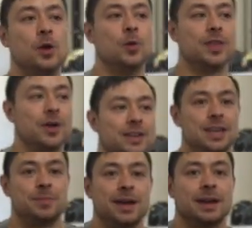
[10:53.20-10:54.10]
without
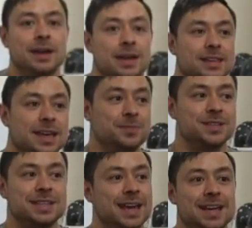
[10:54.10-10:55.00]
keeping the
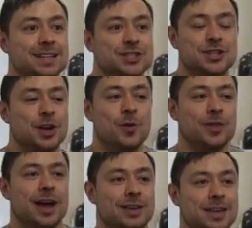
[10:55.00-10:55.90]
hips engaged,
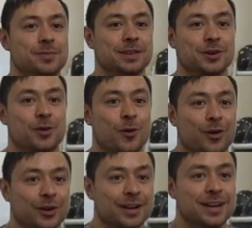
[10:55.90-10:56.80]
without keeping the
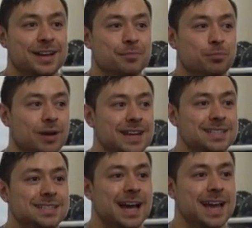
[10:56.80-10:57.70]
core
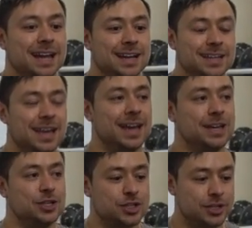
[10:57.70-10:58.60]
braced tight and
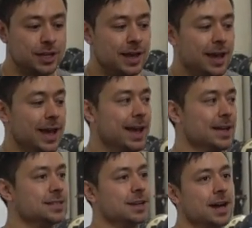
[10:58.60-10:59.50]
engaged.
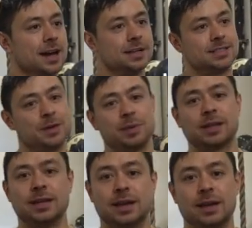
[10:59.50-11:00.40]
And uh,
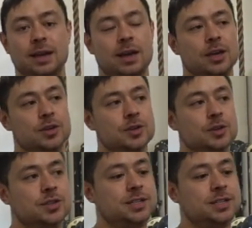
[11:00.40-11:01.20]
typically, you, you